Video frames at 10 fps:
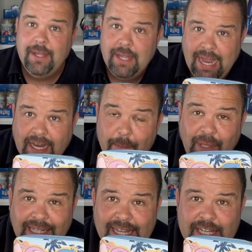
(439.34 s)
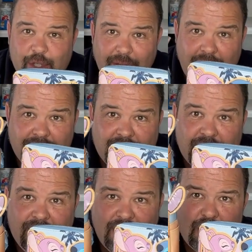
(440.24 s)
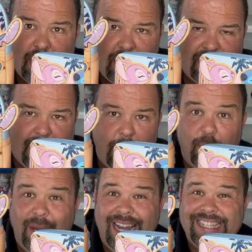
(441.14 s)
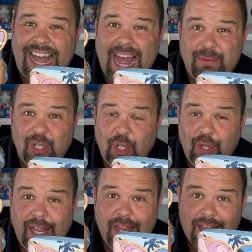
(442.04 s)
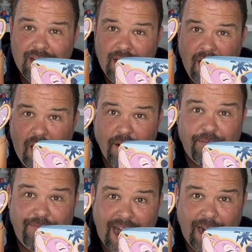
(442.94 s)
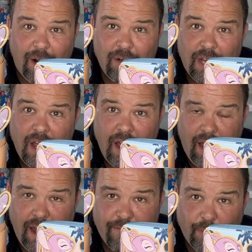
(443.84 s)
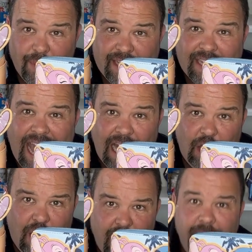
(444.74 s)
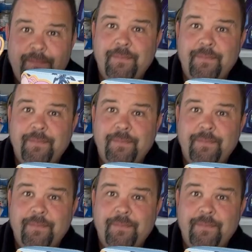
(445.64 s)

It completely sold out. This Stitch summer print is absolutely on fire uh, for this catalog